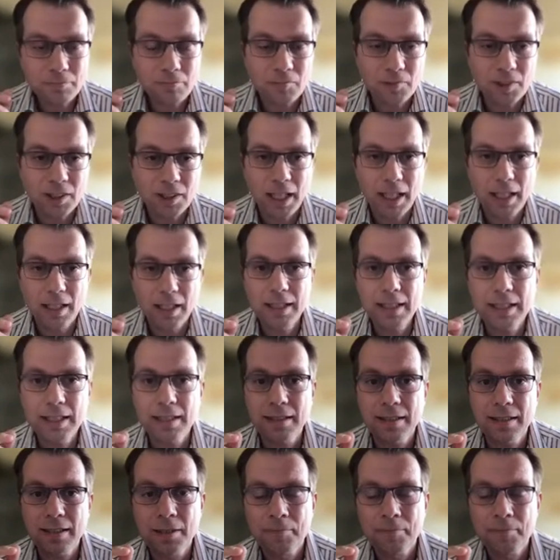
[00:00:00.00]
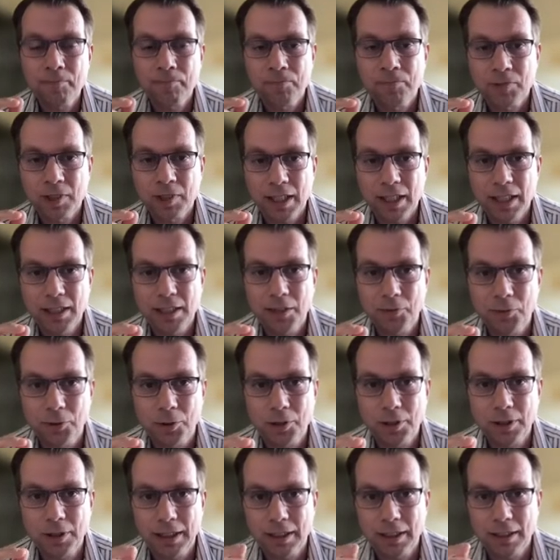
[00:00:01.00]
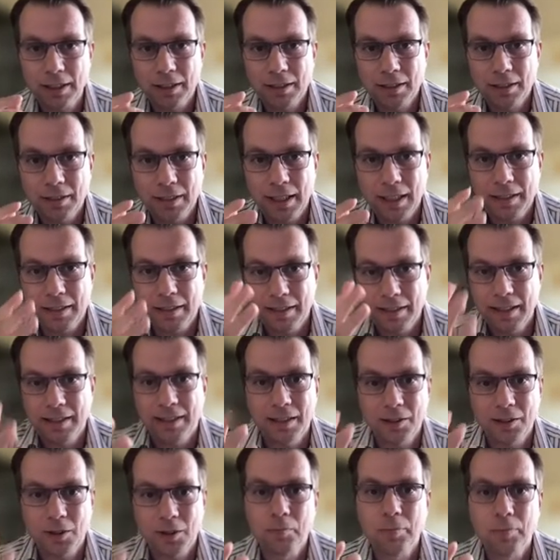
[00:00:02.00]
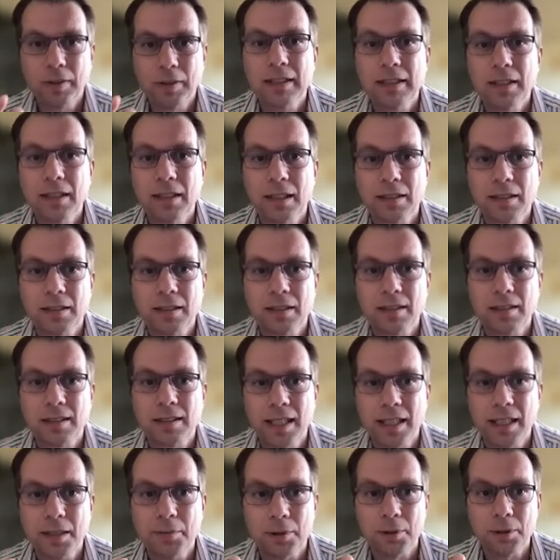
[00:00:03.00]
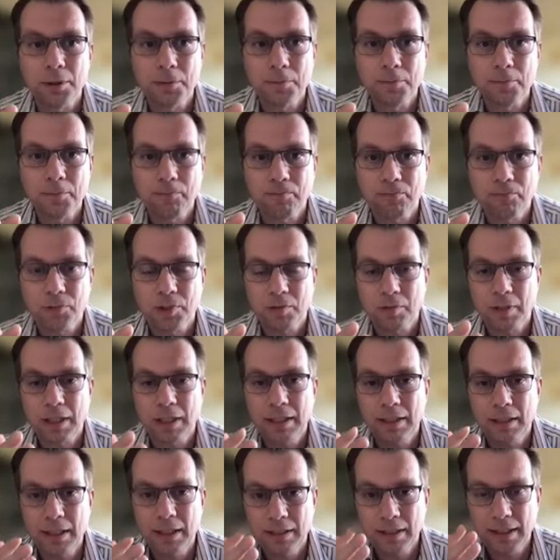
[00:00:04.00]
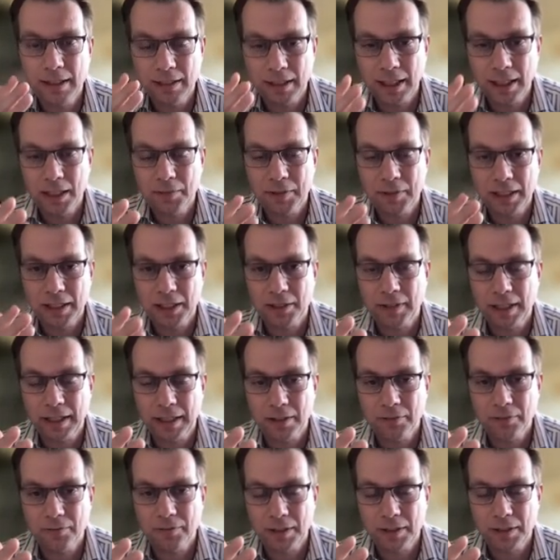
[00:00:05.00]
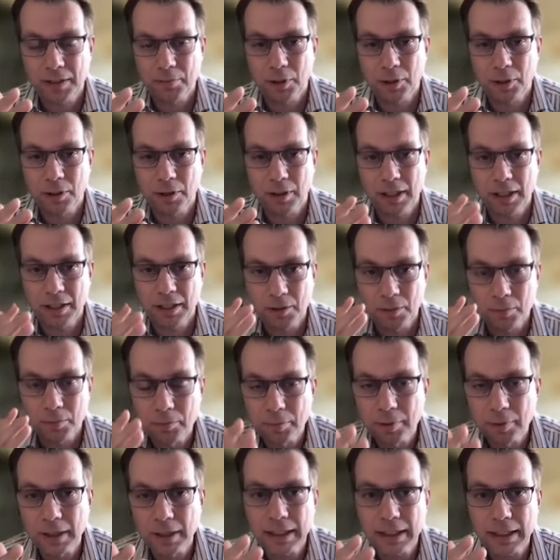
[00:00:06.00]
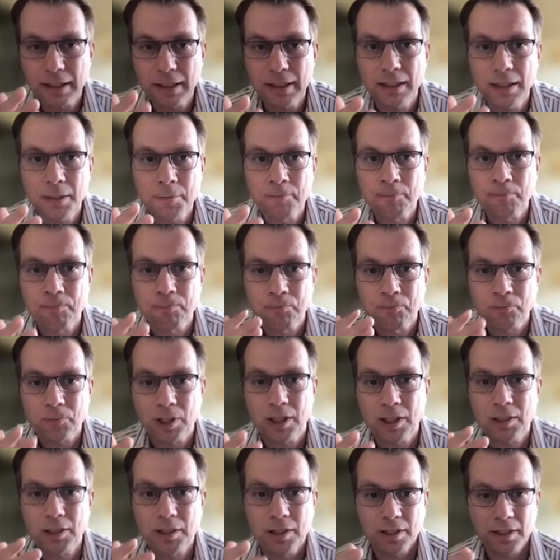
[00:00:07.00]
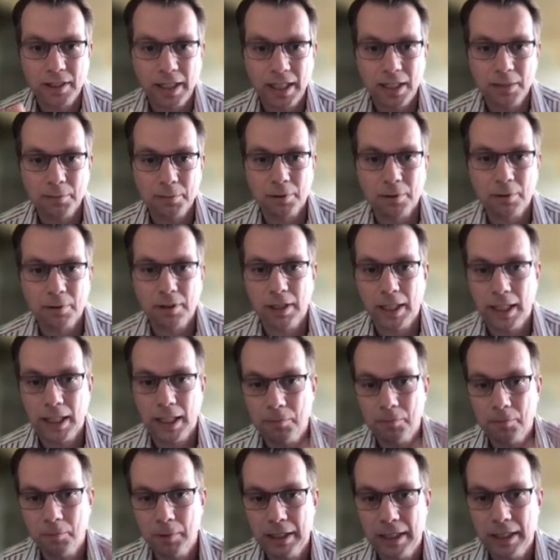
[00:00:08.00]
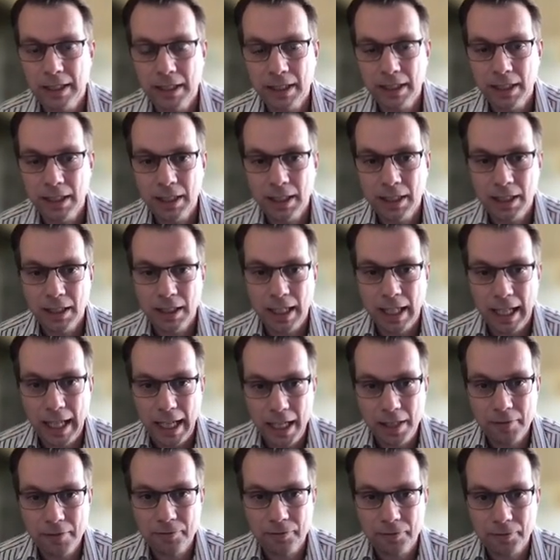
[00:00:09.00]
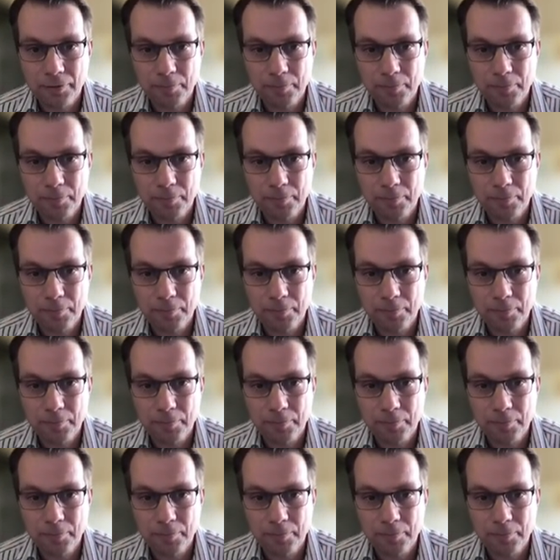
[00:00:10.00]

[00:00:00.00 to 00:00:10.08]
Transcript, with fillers: elites, is, of course, that, that this is completely unsustainable, right? That this kind of extractivist model is completely unsustainable. And we have